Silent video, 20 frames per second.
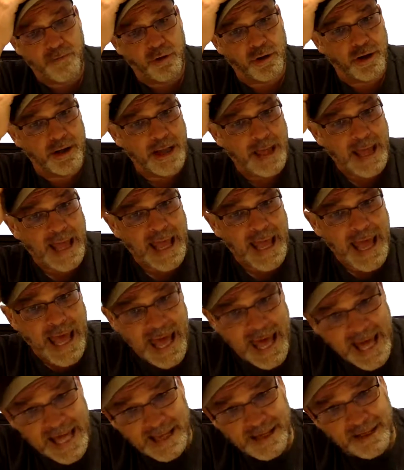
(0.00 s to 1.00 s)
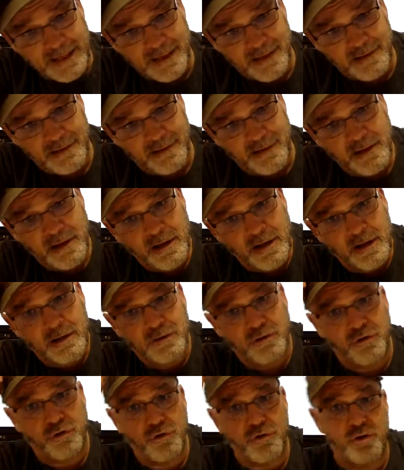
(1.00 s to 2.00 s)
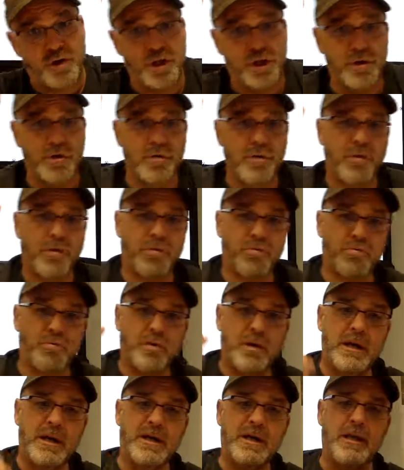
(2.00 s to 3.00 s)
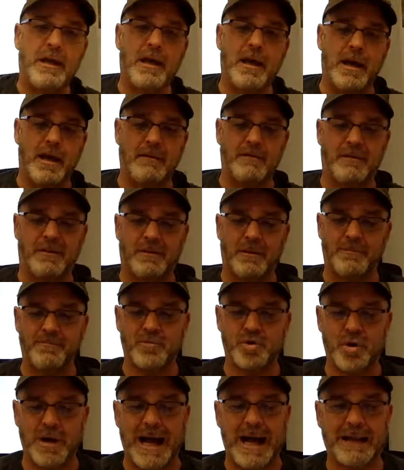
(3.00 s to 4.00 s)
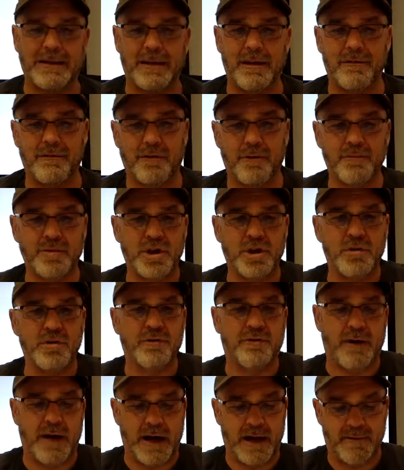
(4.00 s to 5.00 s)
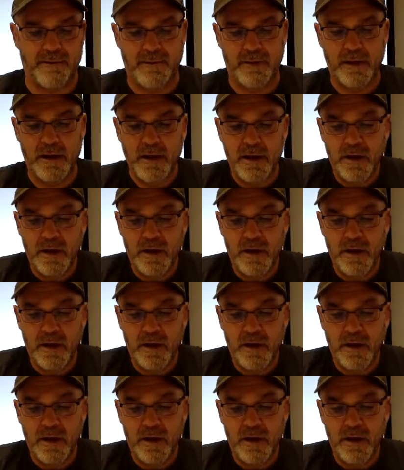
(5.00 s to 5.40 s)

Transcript: We're going to add it to Q3 and subtract it from Q5.